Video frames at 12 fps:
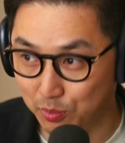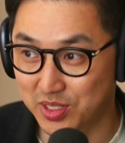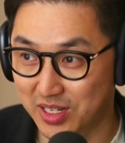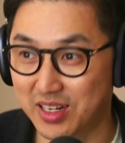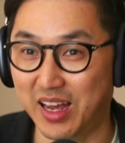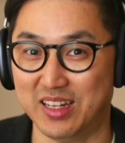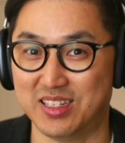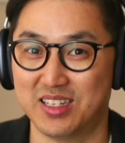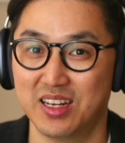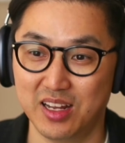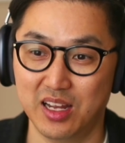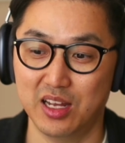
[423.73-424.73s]
to nuts.
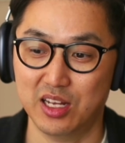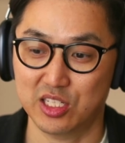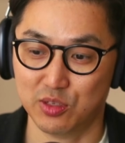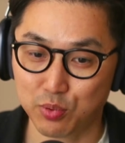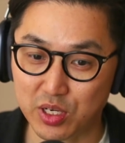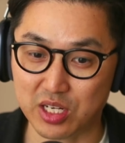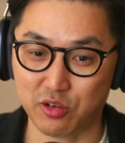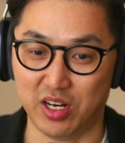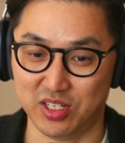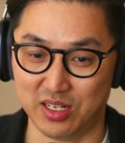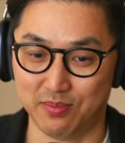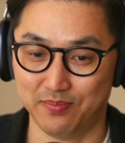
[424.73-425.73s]
It's pretty
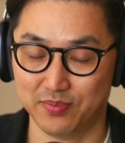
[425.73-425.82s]
crazy.